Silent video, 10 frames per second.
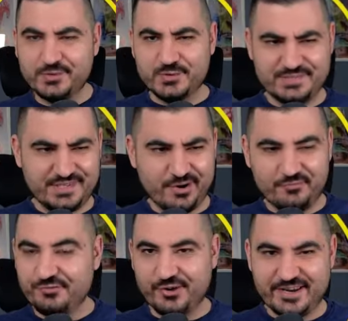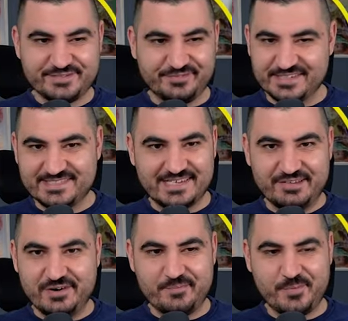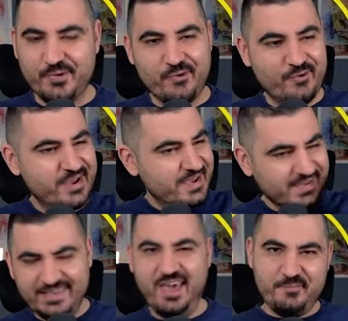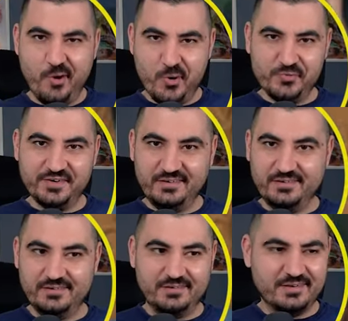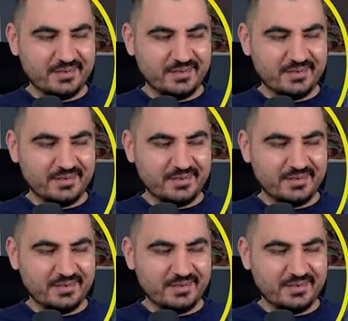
two zero for us versus Liverpool. Game over.